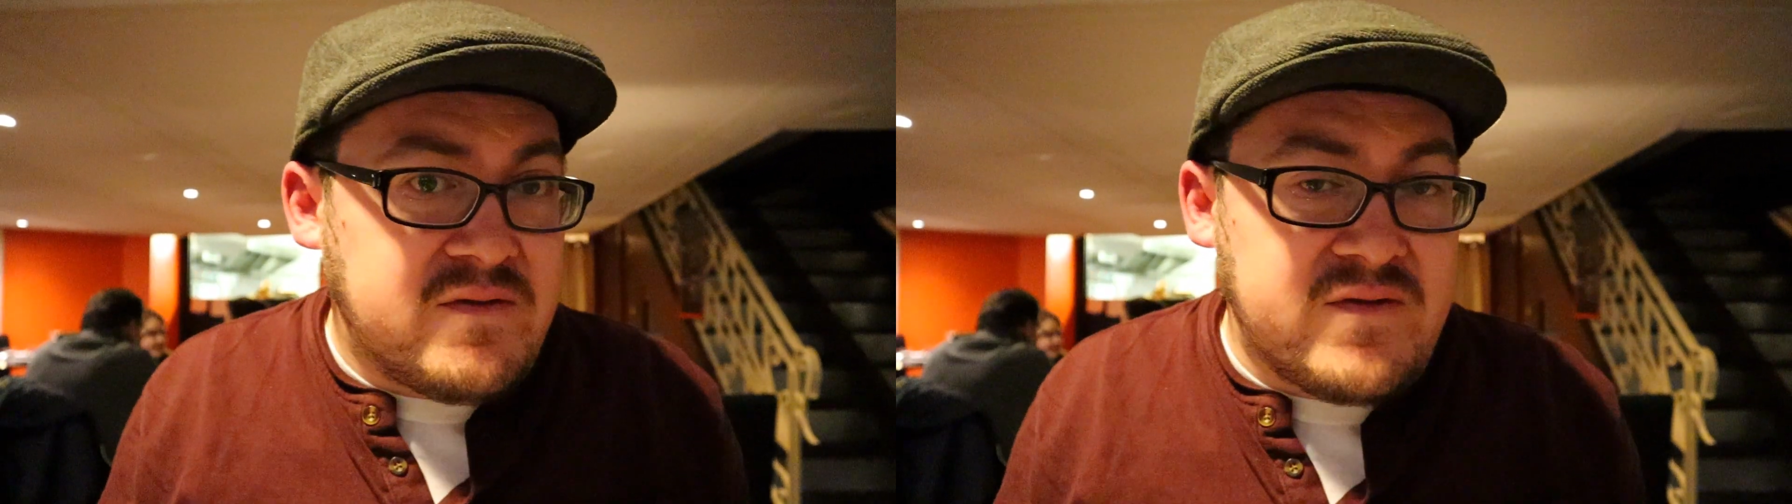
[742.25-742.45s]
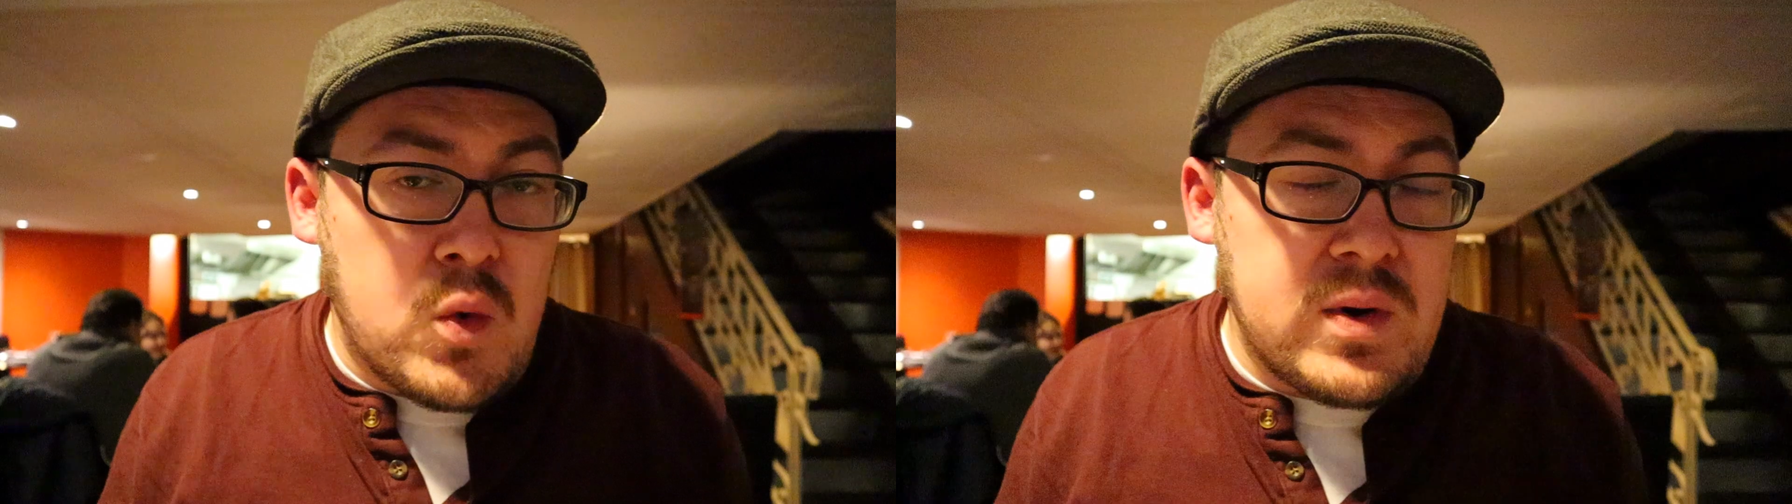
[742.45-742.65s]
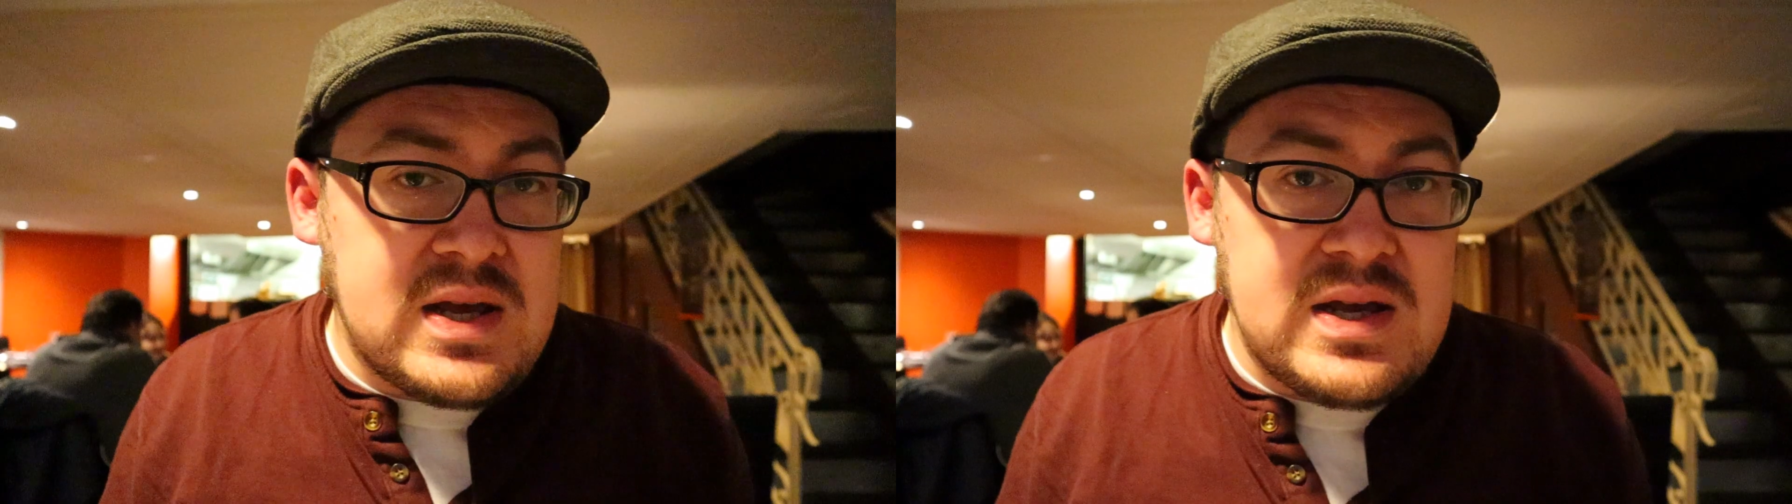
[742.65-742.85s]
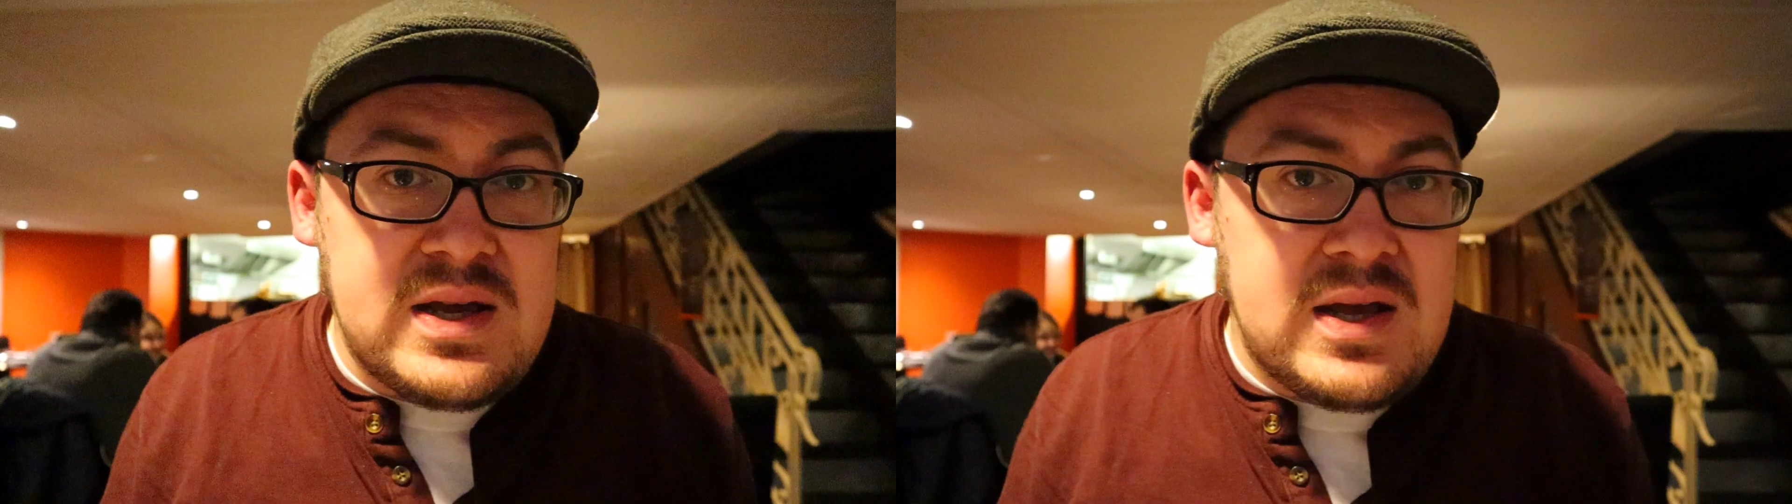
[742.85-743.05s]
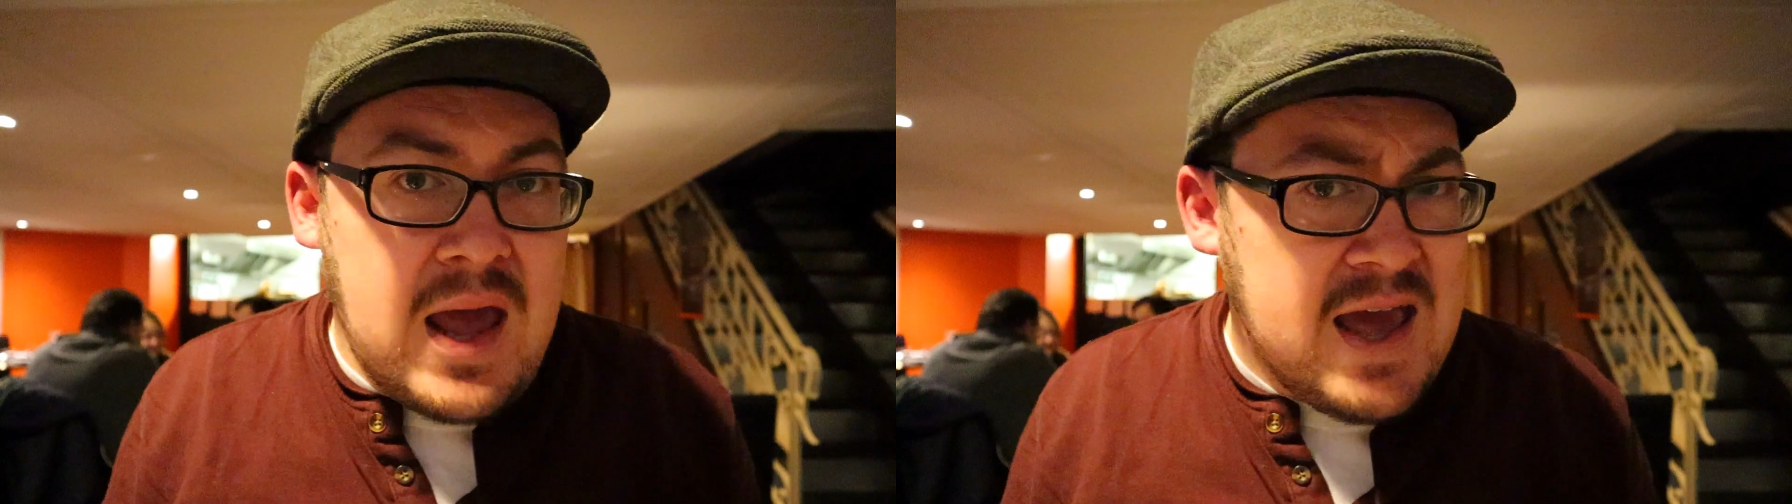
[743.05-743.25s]

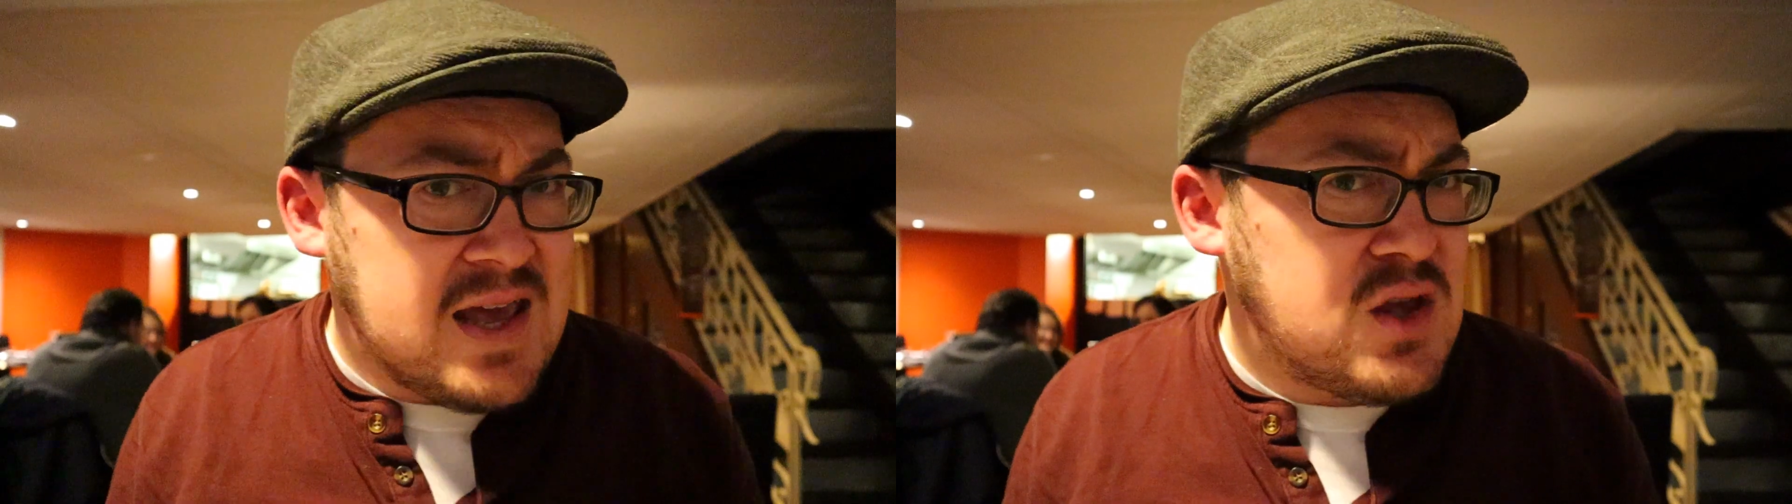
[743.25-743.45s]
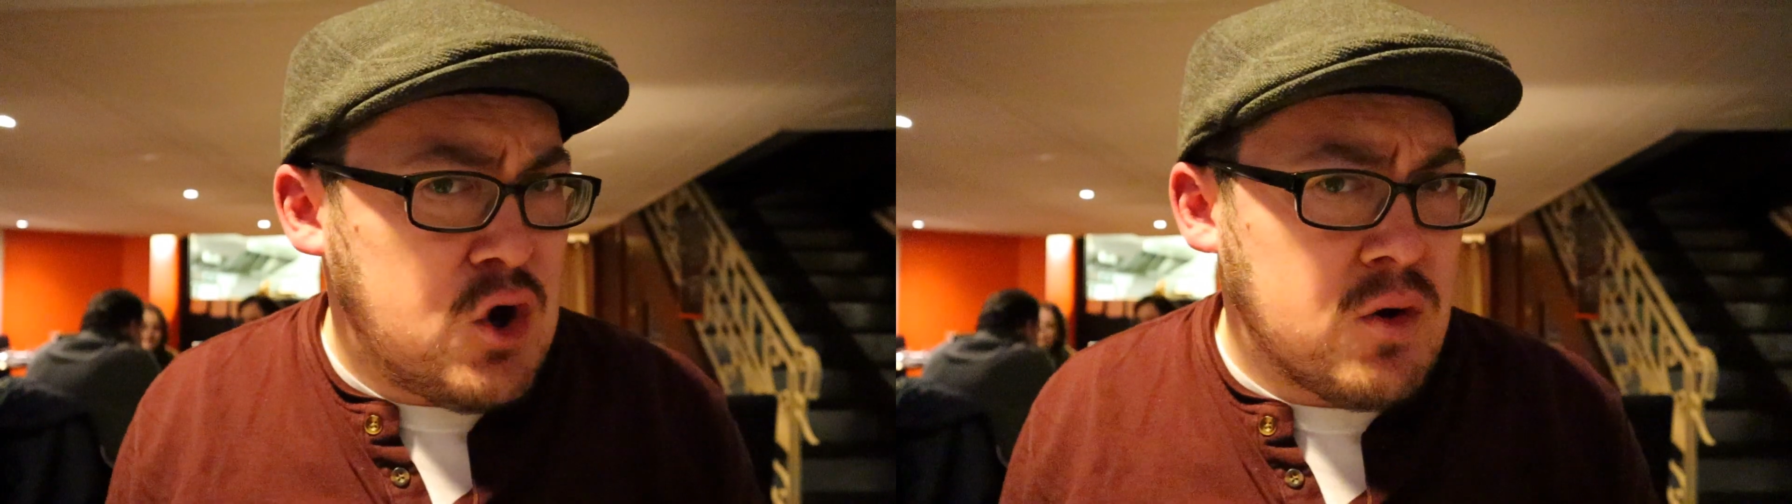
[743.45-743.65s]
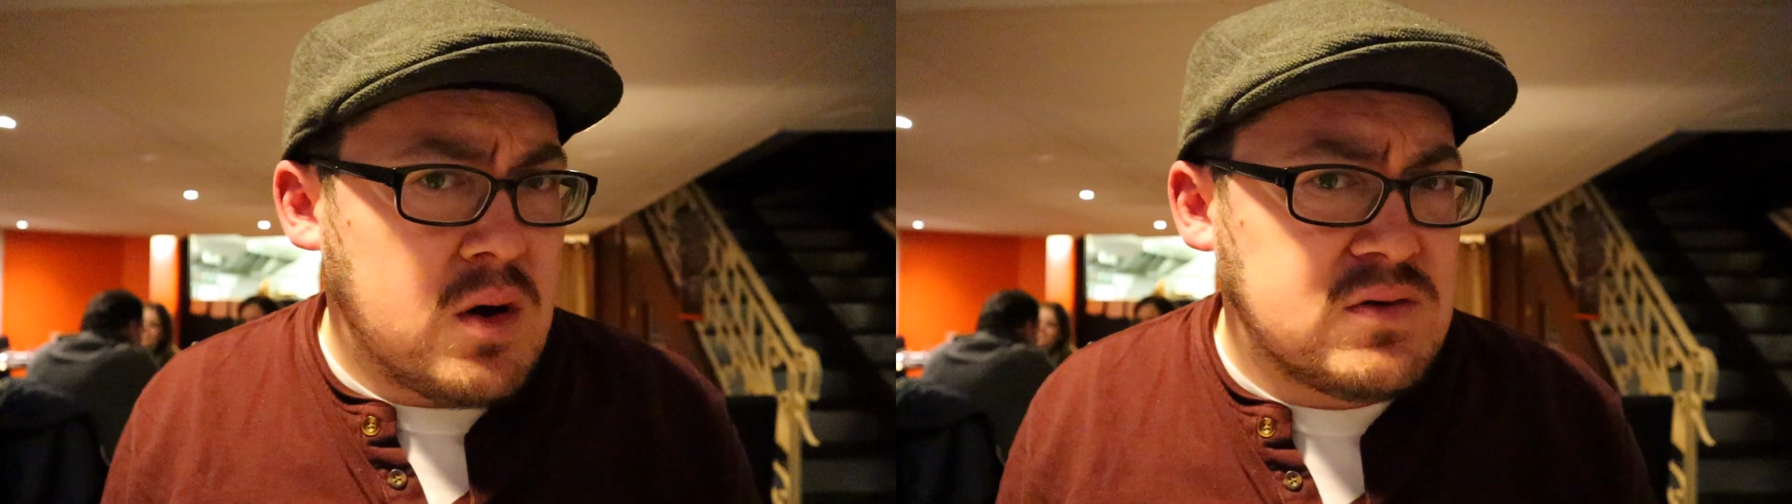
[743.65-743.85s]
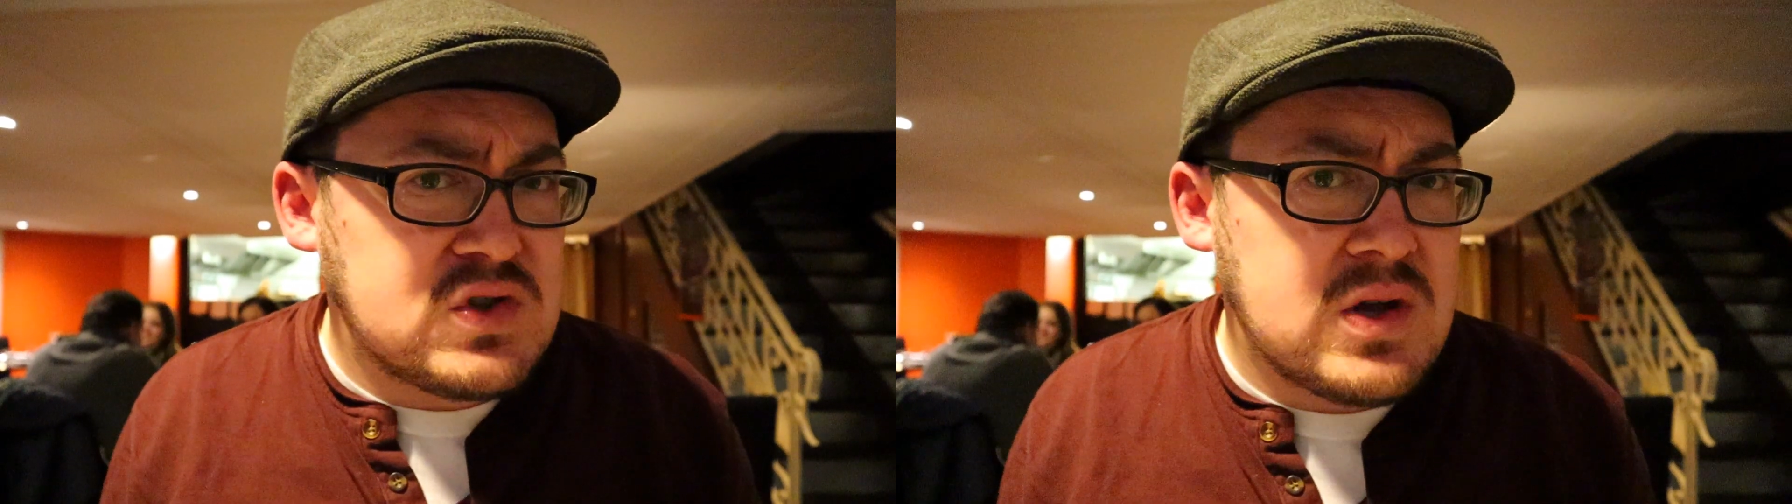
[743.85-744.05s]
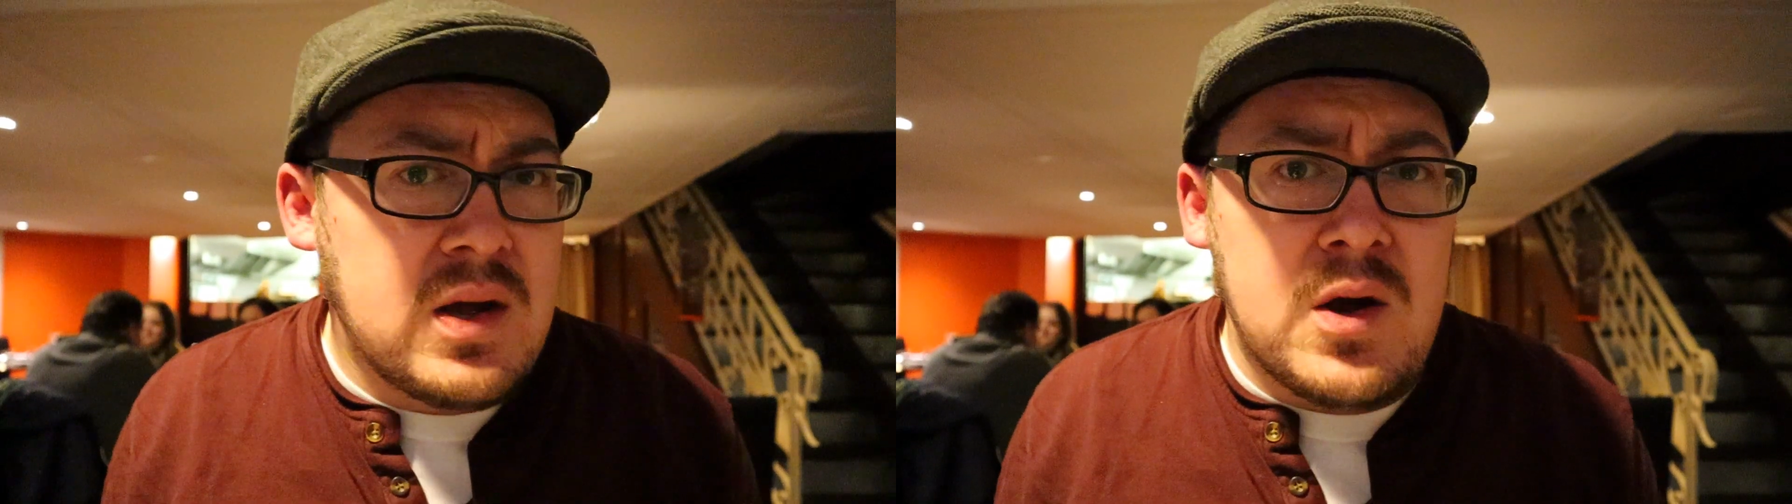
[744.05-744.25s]
48 euros,